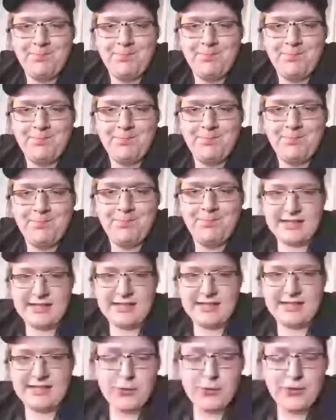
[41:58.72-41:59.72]
looking into
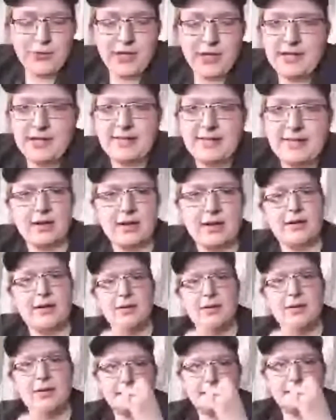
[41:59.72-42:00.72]
this and
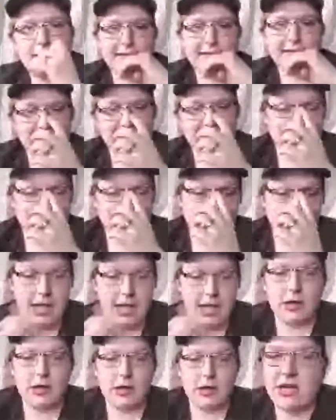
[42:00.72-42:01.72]
questioning things, because
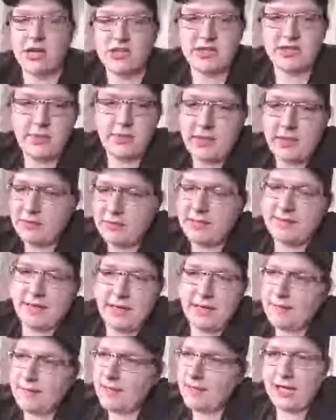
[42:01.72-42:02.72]
I'm just at the point
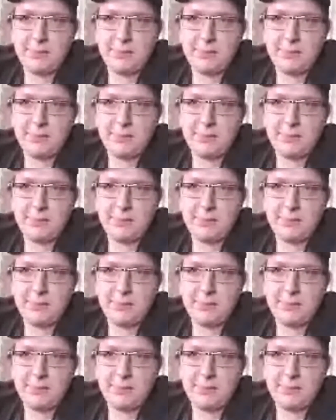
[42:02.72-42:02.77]
where